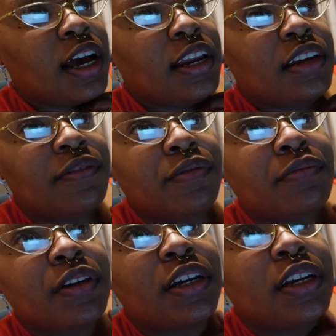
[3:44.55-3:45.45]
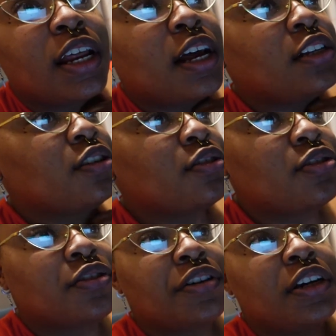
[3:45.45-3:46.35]
I never went and had
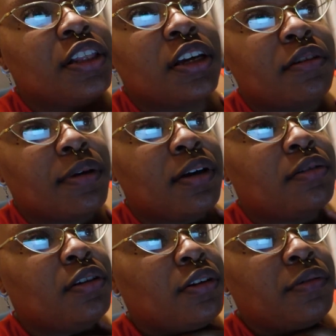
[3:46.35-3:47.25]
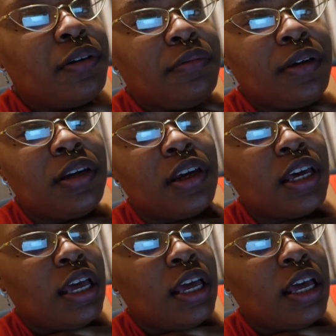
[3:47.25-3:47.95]
surgery or anything about, you know what I mean?